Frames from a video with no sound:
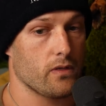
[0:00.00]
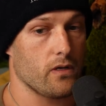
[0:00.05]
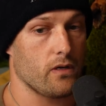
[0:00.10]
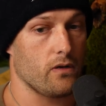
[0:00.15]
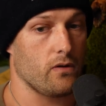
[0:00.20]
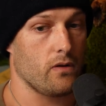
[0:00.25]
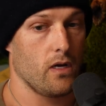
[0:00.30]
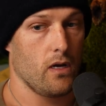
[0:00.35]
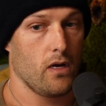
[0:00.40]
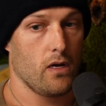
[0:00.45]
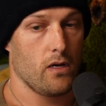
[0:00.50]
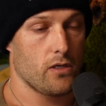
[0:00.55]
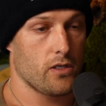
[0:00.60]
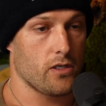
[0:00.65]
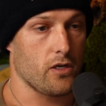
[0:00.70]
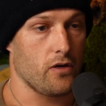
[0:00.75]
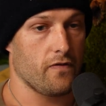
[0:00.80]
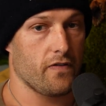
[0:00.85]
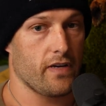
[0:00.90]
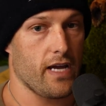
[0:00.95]
So
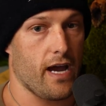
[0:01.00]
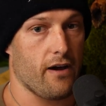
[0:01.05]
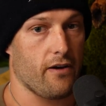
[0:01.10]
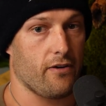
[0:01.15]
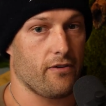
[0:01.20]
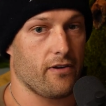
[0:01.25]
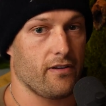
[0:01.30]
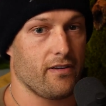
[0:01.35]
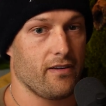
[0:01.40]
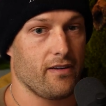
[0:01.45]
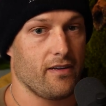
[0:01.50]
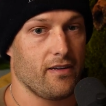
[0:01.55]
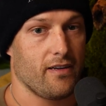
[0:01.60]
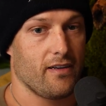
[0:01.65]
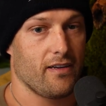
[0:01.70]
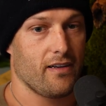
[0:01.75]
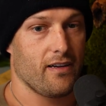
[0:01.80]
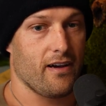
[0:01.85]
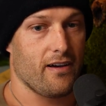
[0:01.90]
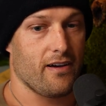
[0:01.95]
surf town,
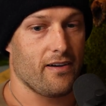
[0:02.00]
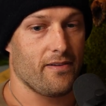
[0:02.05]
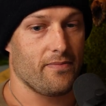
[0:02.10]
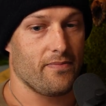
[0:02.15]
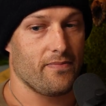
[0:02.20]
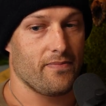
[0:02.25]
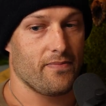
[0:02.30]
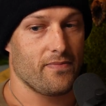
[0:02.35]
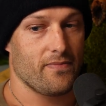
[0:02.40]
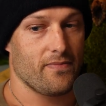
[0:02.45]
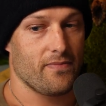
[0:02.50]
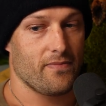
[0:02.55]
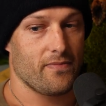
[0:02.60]
and